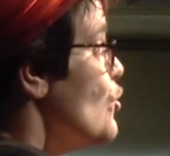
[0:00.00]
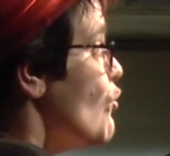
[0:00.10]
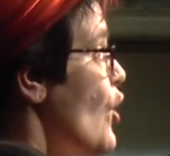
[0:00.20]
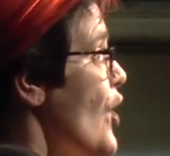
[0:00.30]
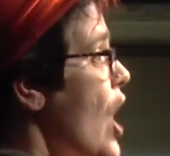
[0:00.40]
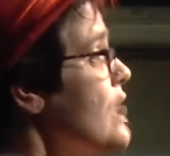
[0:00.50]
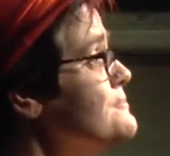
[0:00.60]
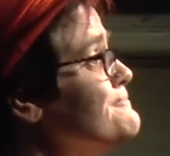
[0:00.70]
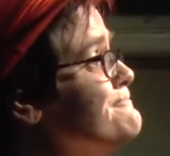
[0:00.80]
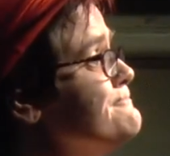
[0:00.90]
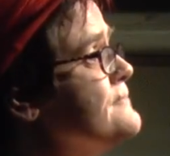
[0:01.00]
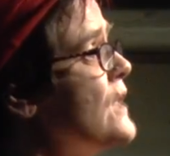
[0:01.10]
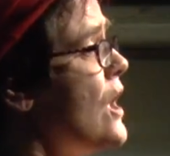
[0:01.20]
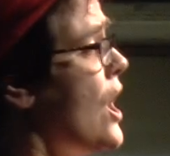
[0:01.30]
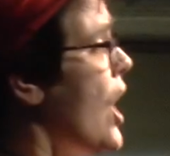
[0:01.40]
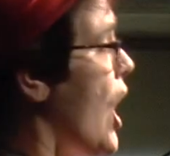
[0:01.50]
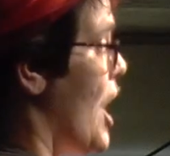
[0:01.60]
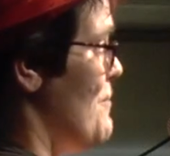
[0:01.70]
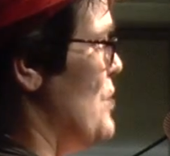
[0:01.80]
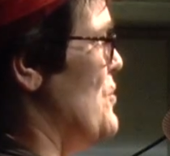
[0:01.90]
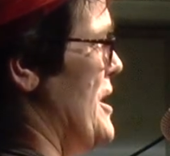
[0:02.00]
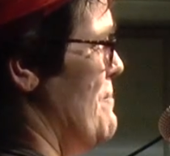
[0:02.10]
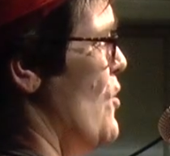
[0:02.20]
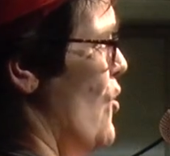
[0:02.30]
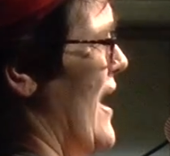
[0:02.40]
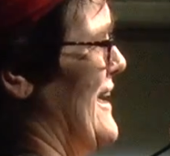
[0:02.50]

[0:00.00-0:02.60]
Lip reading: Your Honour, I'm only a poor